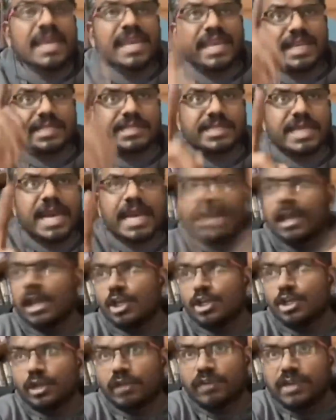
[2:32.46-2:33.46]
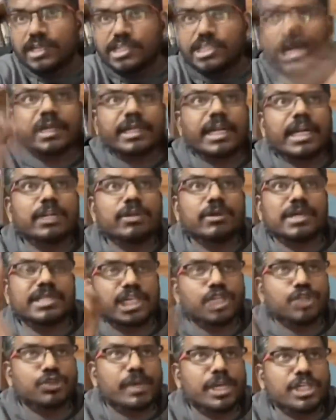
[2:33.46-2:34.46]
Instead, you have resorted to a
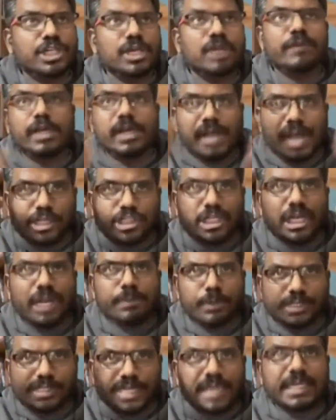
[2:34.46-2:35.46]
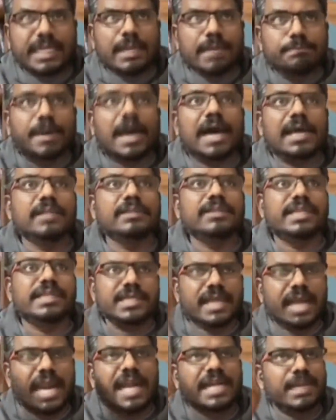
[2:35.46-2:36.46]
situation where you're actually presenting Bharat as
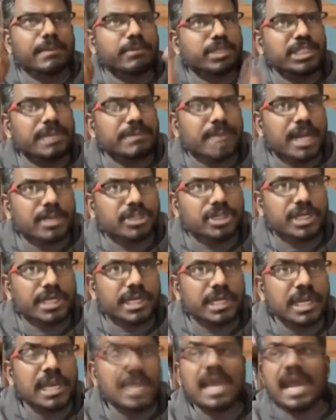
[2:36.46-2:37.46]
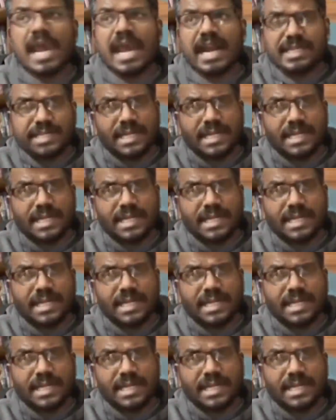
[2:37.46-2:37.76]
an anti-Muslim country and as a